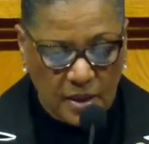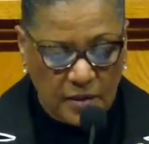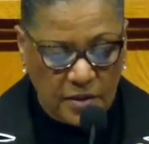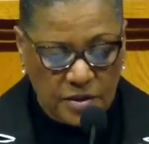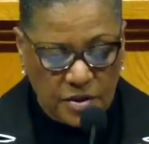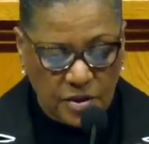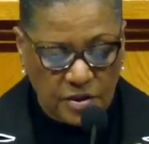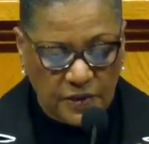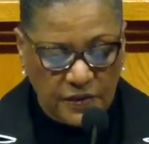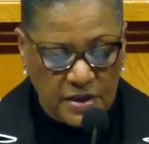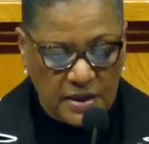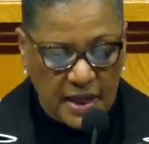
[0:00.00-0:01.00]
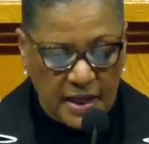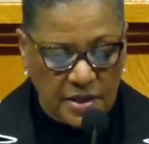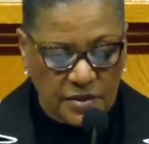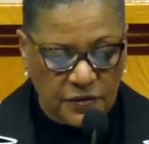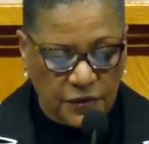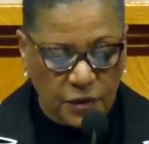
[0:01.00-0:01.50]
The church of today
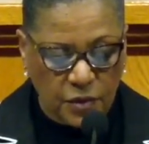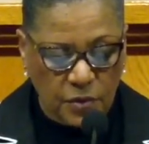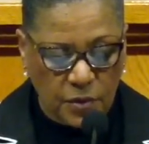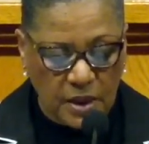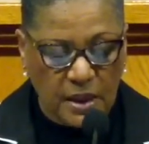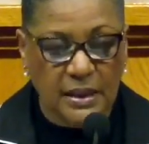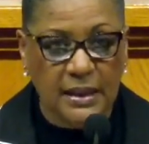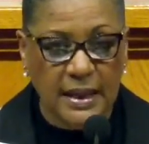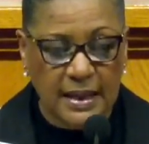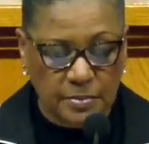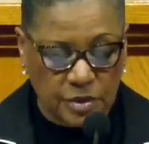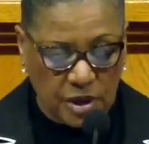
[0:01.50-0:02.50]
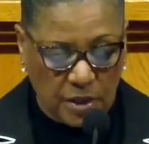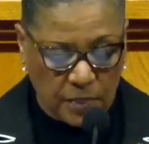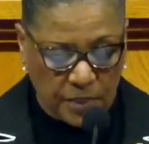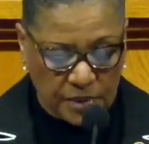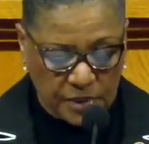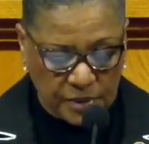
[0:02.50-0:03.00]
is full with claim
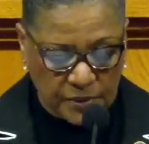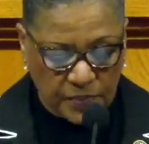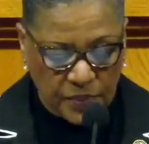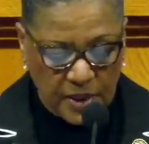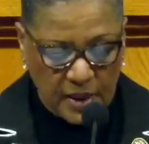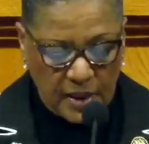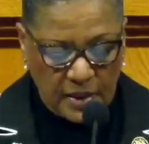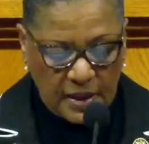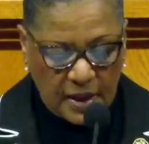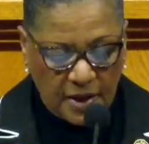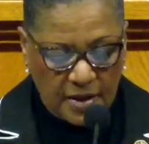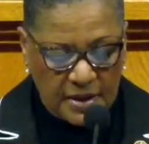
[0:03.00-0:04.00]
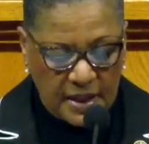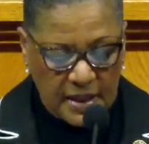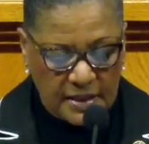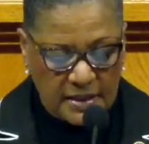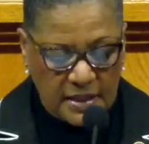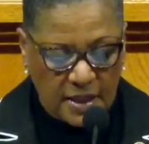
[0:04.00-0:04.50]
jumpers that are
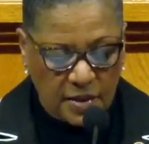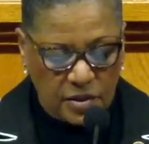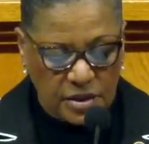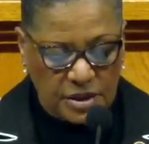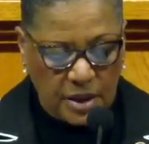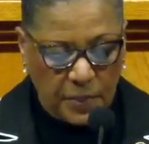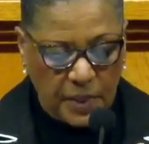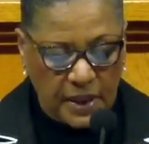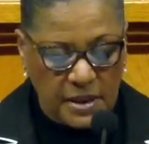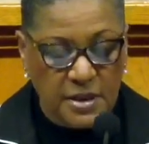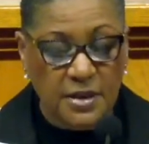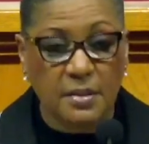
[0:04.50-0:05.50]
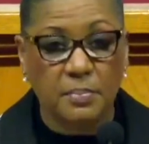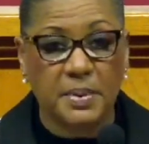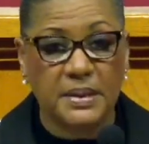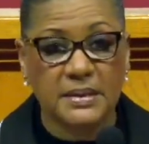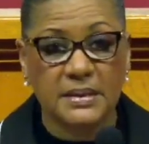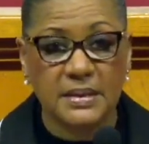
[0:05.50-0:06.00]
dead set on jumping into the
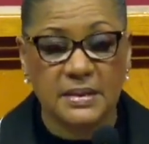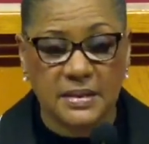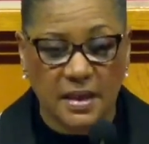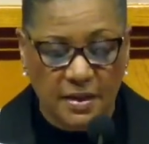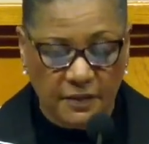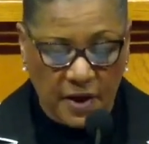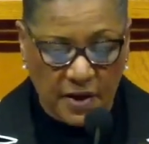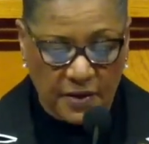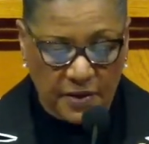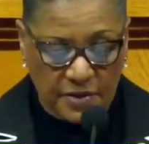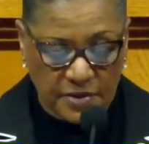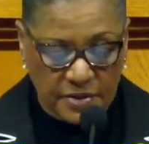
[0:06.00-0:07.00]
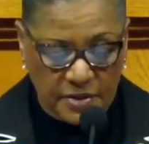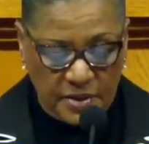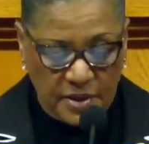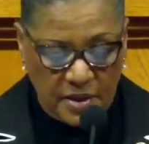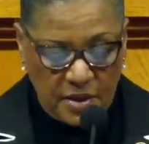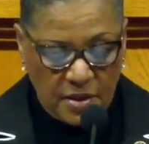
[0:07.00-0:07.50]
business of others.
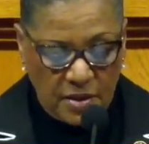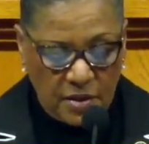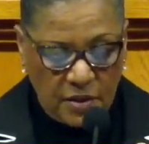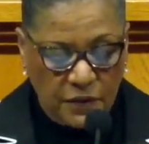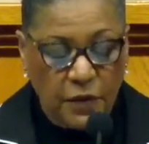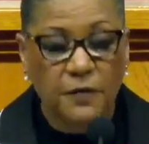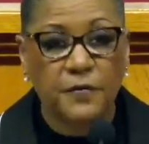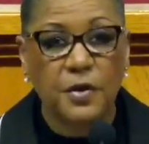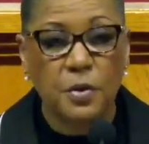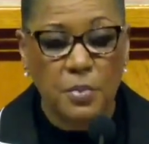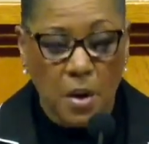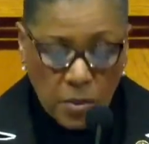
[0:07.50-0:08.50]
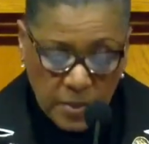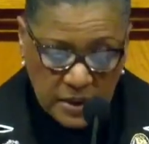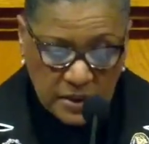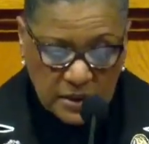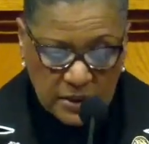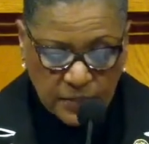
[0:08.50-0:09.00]
For a few
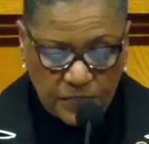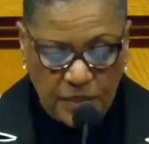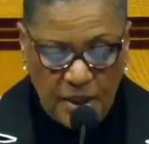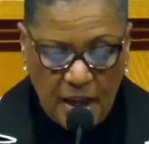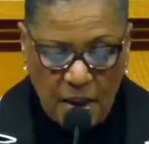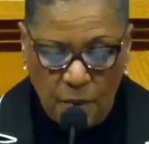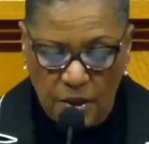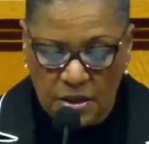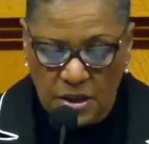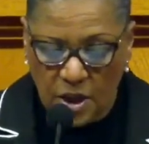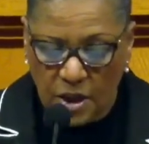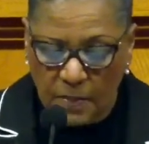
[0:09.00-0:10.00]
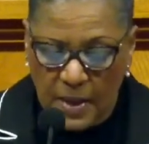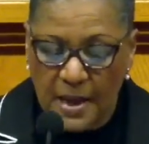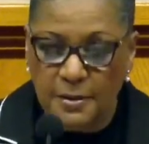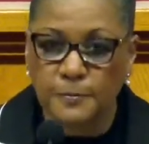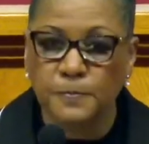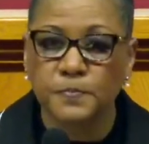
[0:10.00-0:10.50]
moments, I want to talk
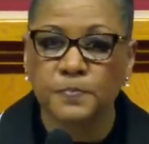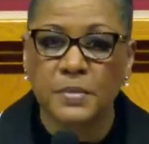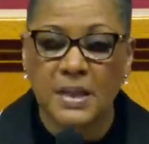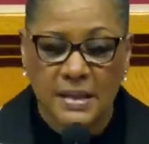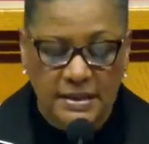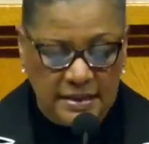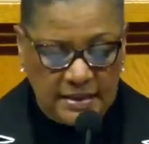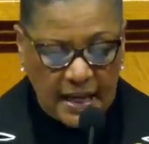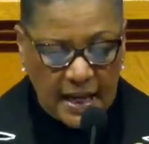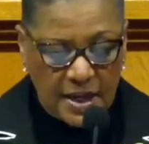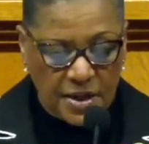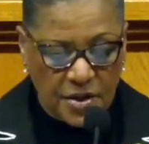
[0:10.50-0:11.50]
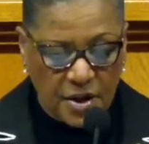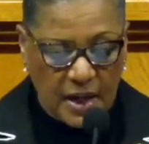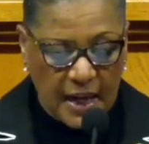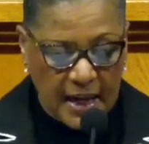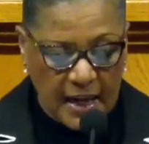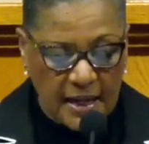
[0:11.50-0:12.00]
about stay in your
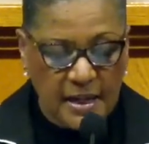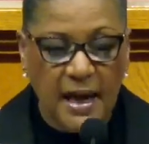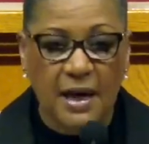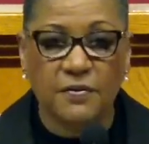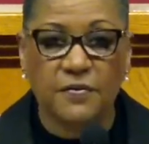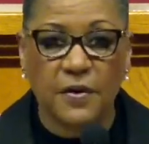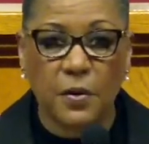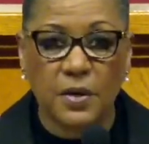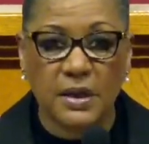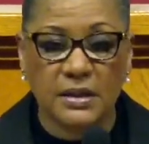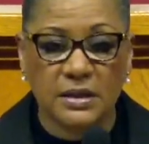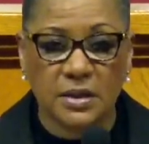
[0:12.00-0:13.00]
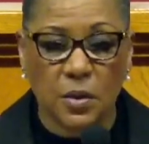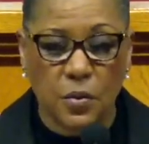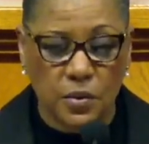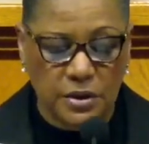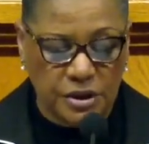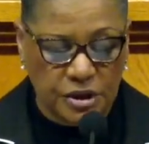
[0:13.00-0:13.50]
lane, and focus
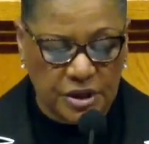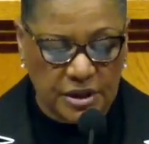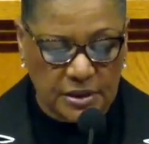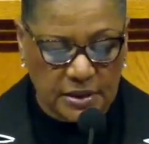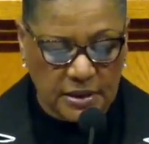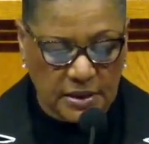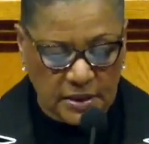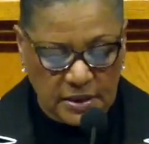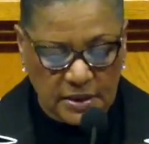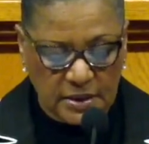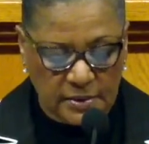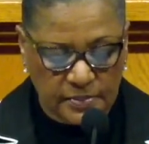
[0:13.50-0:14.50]
on Jesus.